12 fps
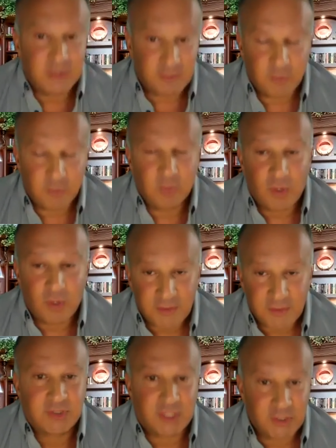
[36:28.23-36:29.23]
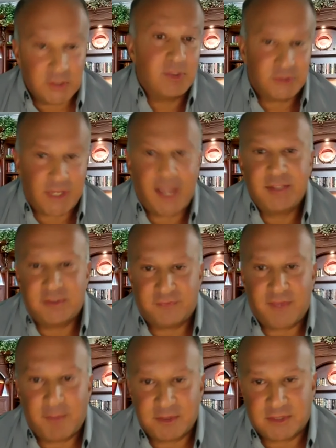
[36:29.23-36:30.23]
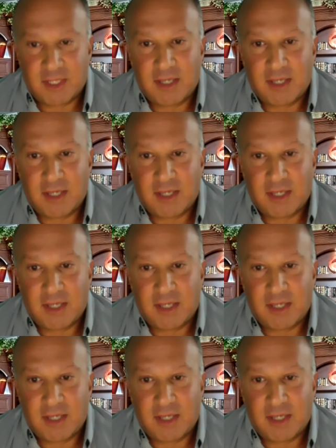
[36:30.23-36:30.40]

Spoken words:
for what this can do to change a family's life.